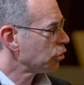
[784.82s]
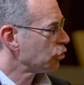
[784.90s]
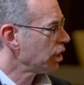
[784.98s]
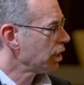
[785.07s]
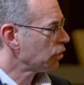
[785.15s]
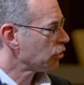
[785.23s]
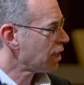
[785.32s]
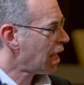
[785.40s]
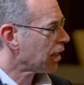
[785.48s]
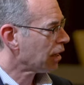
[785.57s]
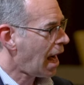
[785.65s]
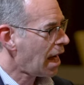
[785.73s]
treat, and there's
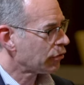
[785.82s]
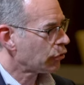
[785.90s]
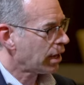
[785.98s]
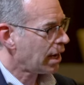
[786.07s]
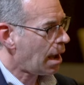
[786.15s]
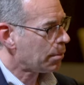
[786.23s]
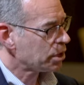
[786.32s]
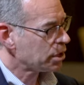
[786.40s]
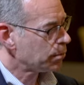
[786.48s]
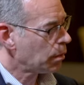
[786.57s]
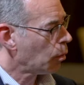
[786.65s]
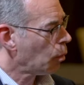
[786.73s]
not a lot of great
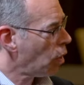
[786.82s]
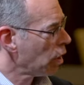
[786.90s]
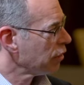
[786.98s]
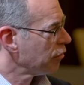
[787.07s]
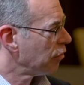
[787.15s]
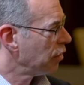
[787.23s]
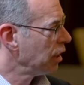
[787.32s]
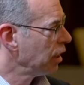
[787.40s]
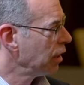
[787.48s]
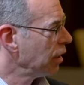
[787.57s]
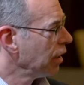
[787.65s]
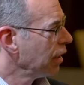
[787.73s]
options, but one of the